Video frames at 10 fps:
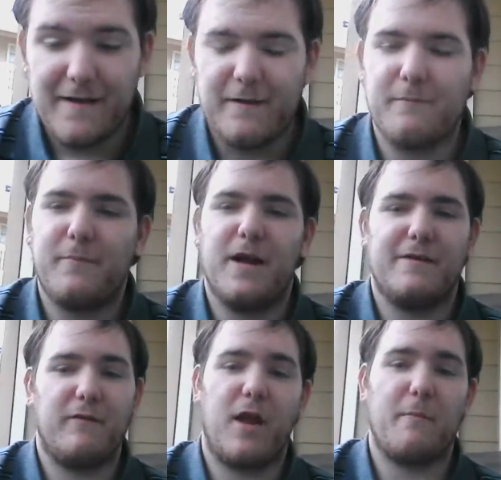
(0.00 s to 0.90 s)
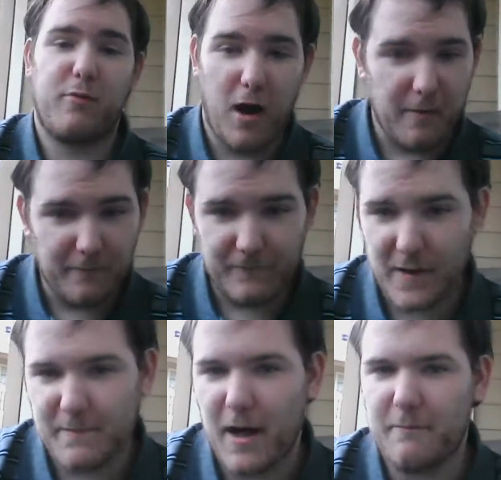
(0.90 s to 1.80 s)
in spite of a lot of problems
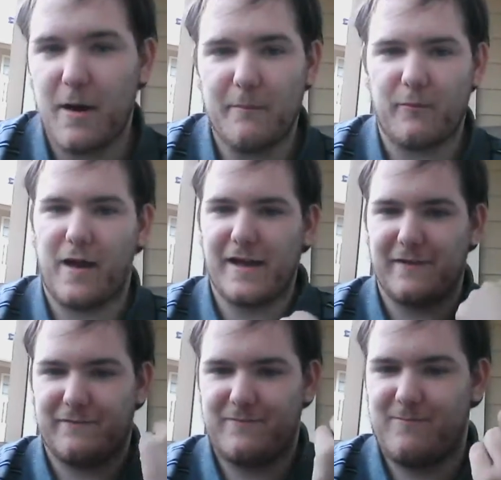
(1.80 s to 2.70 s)
that pop up, like a